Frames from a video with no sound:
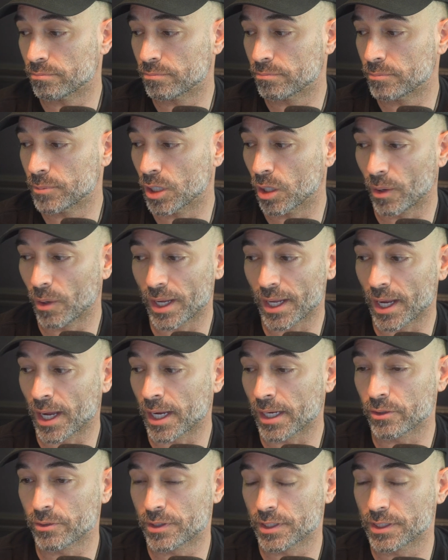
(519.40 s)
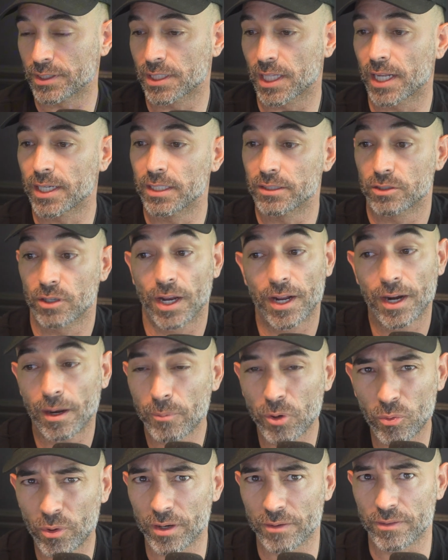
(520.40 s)
AI or things of that nature. And I'm
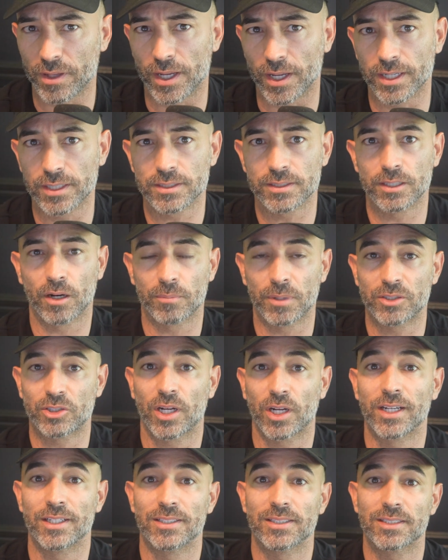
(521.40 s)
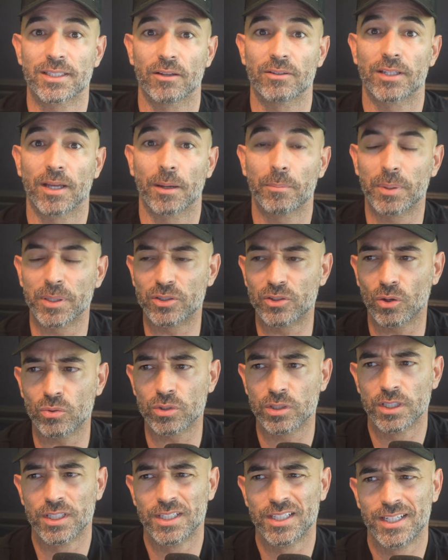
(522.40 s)
aware of that. I'm not trying to discount that, but
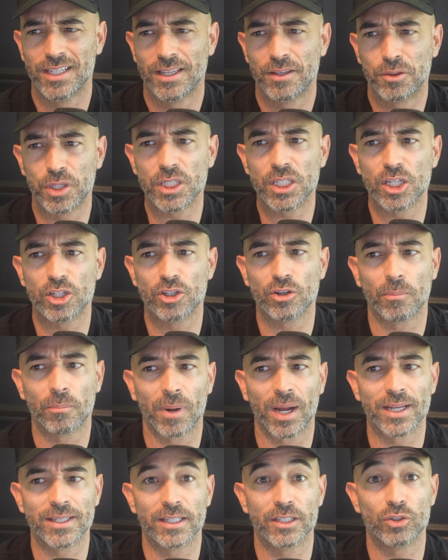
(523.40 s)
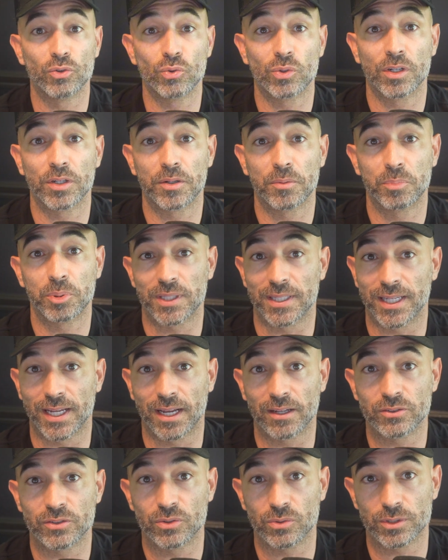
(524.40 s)
don't think in your mind that you can completely
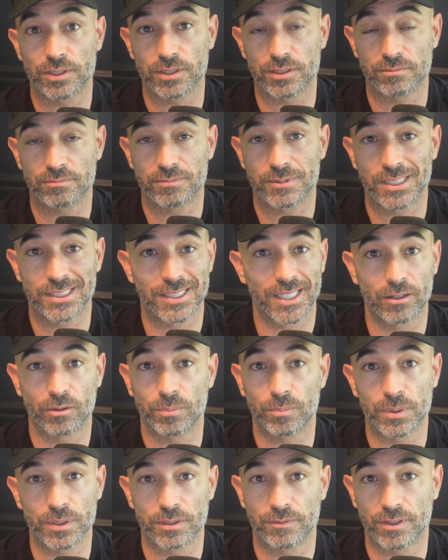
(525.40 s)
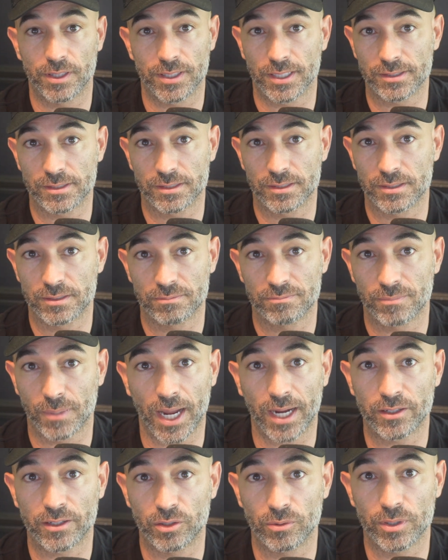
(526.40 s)
outsource it, because I don't believe that that's
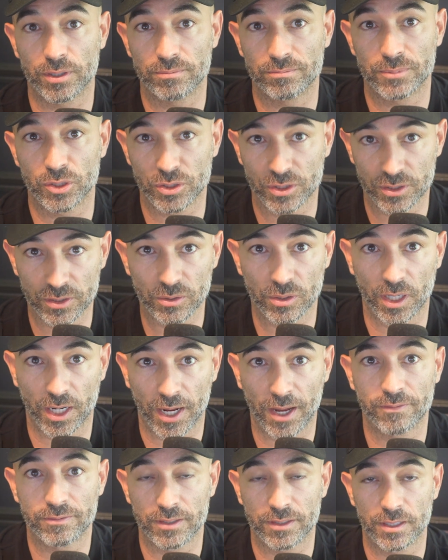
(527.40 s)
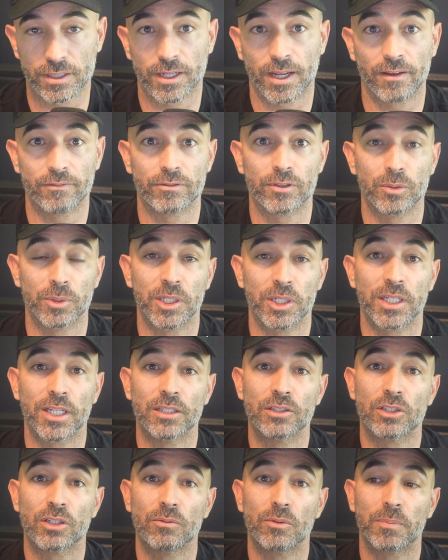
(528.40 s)
accurate. You're still going to have
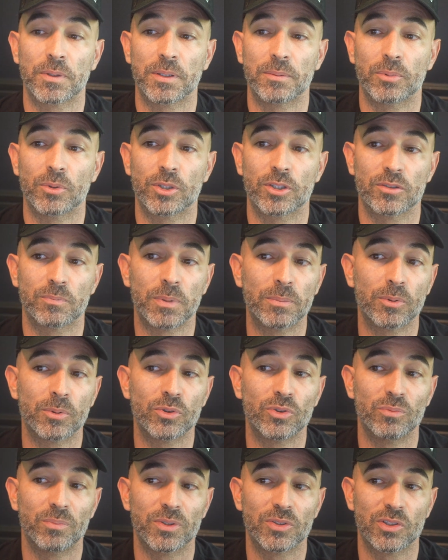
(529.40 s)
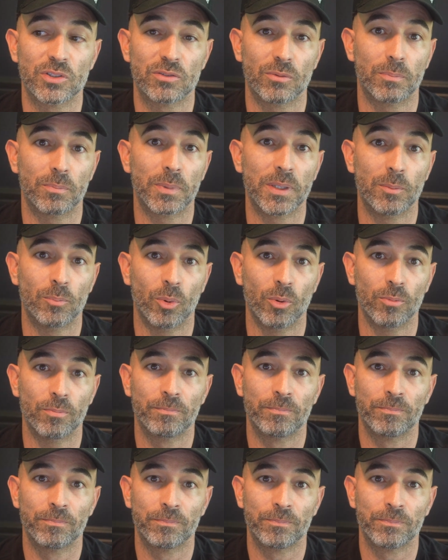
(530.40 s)
communication with people because people do business with people,
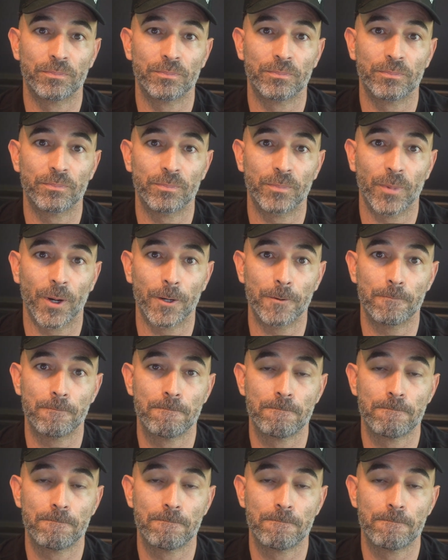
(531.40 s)
right?